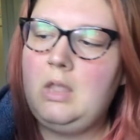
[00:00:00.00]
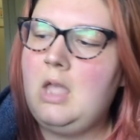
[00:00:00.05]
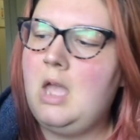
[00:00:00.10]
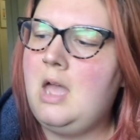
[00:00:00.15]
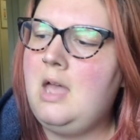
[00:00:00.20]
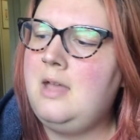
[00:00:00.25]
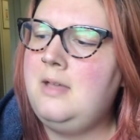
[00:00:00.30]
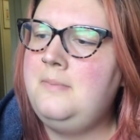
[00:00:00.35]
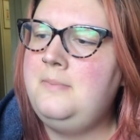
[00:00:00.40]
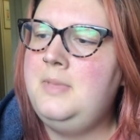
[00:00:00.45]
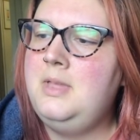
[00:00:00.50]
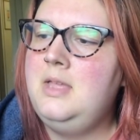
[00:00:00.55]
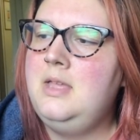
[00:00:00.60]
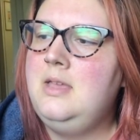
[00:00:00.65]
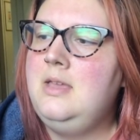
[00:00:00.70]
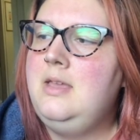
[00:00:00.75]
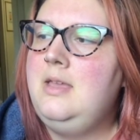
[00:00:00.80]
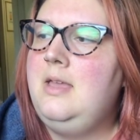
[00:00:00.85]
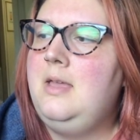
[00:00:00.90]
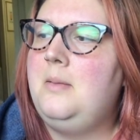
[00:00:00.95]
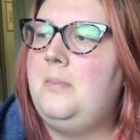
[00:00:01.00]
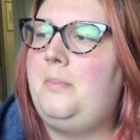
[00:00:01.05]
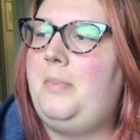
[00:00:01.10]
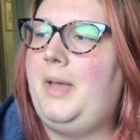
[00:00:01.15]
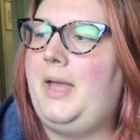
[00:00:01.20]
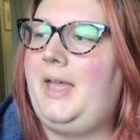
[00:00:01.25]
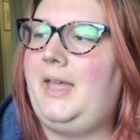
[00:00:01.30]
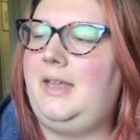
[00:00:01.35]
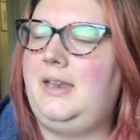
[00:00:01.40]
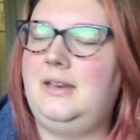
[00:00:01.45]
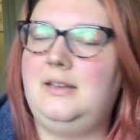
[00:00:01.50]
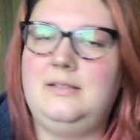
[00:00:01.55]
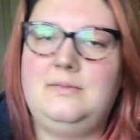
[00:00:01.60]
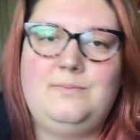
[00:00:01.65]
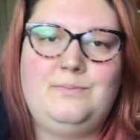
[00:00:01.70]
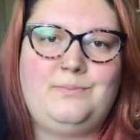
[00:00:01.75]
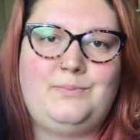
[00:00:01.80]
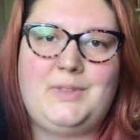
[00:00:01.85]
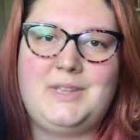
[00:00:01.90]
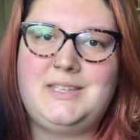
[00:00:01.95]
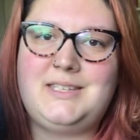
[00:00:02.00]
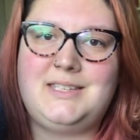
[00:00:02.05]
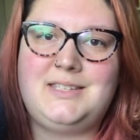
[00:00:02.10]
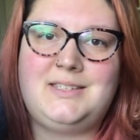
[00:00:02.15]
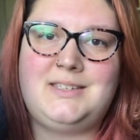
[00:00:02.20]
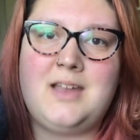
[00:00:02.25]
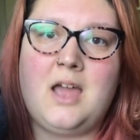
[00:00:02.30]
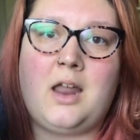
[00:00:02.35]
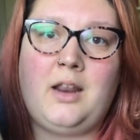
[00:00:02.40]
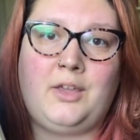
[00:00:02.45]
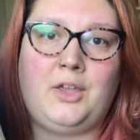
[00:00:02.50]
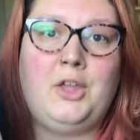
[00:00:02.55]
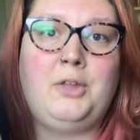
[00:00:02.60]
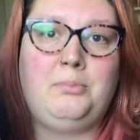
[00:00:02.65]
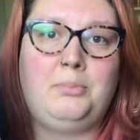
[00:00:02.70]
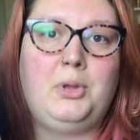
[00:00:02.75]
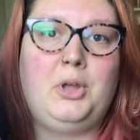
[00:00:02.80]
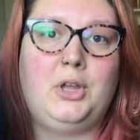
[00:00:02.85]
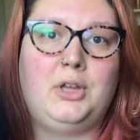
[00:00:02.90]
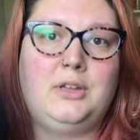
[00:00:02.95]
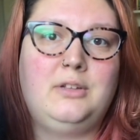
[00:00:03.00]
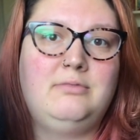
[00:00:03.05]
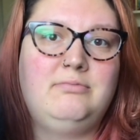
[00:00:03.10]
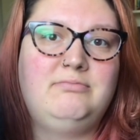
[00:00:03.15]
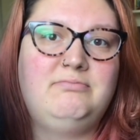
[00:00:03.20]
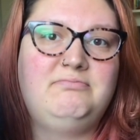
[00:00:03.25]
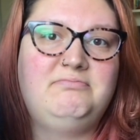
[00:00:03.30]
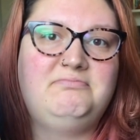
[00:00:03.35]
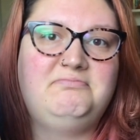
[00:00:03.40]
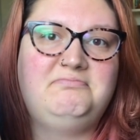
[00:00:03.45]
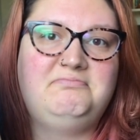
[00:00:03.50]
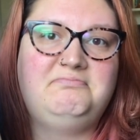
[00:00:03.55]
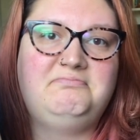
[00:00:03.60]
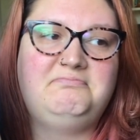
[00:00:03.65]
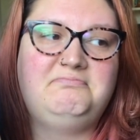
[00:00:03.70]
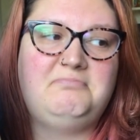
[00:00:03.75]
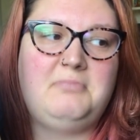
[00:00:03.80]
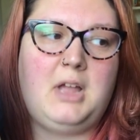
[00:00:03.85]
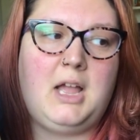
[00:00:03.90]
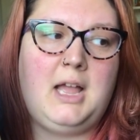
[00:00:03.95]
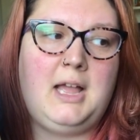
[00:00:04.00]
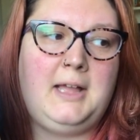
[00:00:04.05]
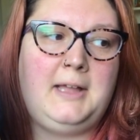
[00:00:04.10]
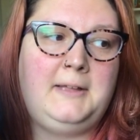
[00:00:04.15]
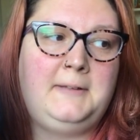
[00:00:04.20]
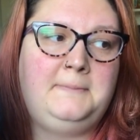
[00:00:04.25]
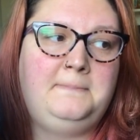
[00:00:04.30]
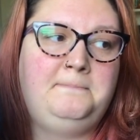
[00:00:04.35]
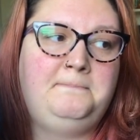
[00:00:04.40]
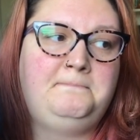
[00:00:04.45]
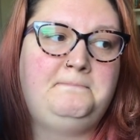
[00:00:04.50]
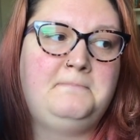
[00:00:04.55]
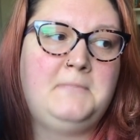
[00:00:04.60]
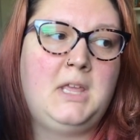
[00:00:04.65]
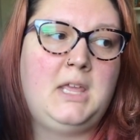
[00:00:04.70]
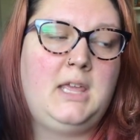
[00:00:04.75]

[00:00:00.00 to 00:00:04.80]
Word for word: Um, but this is not a good book. Um,